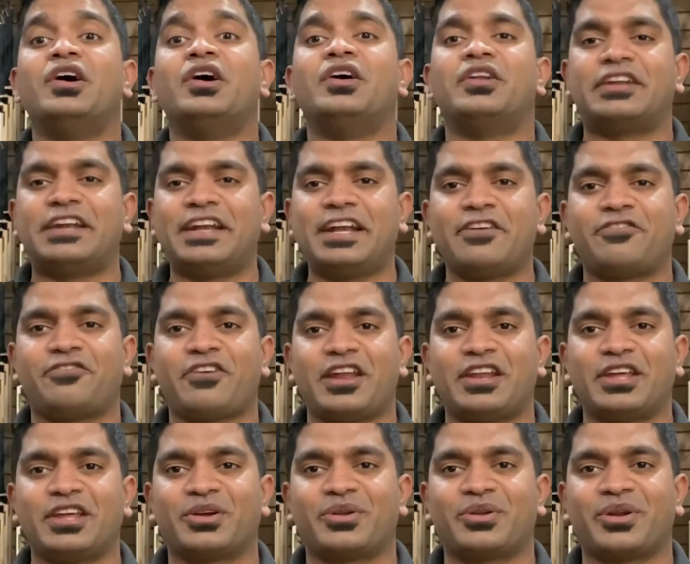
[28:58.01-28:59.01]

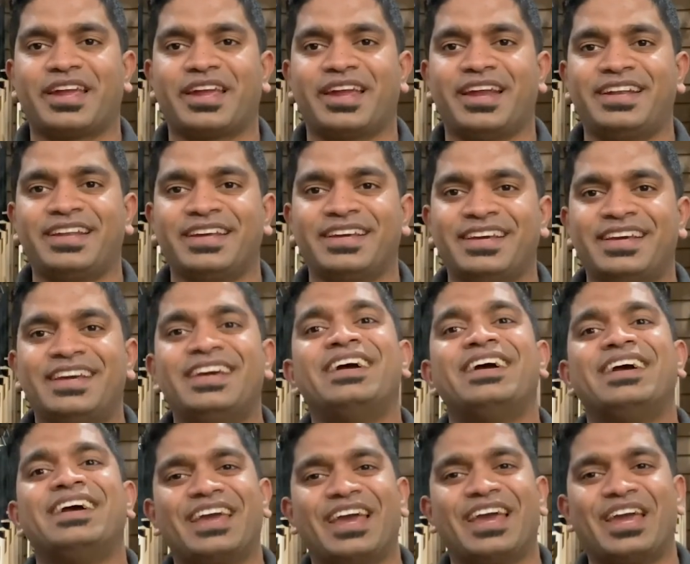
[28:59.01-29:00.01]
redefining cricket
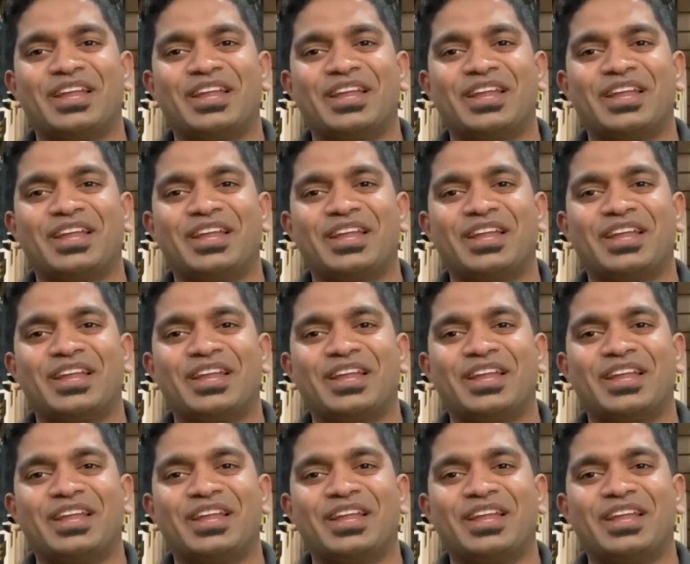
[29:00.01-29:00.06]
in